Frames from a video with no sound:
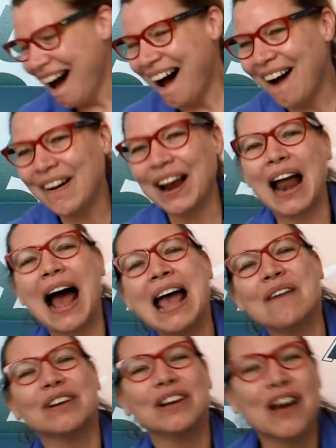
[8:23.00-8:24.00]
All right, I
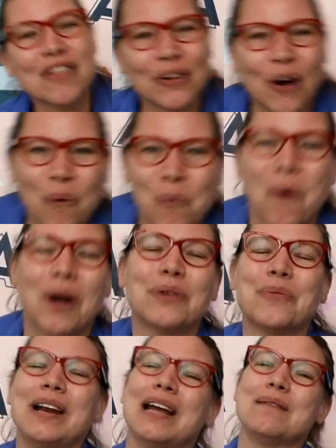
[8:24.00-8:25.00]
have another
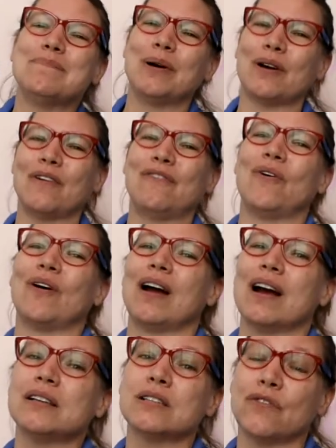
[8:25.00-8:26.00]
award-winning book for
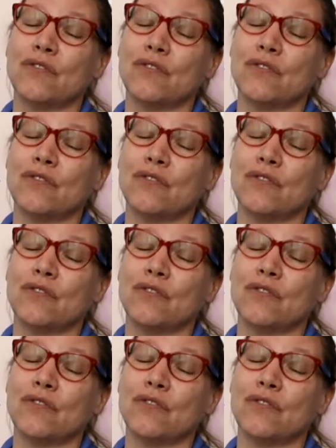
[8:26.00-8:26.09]
us.